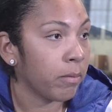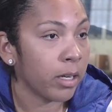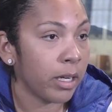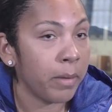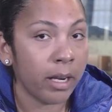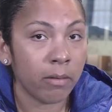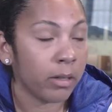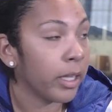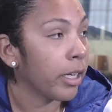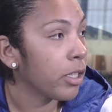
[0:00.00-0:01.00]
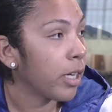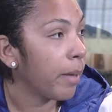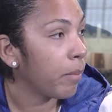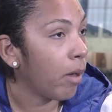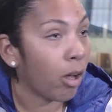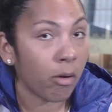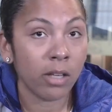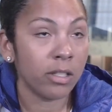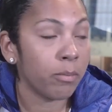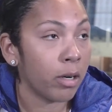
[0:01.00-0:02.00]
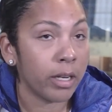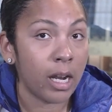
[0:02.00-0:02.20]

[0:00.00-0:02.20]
we're going to be in really good shape all across the board in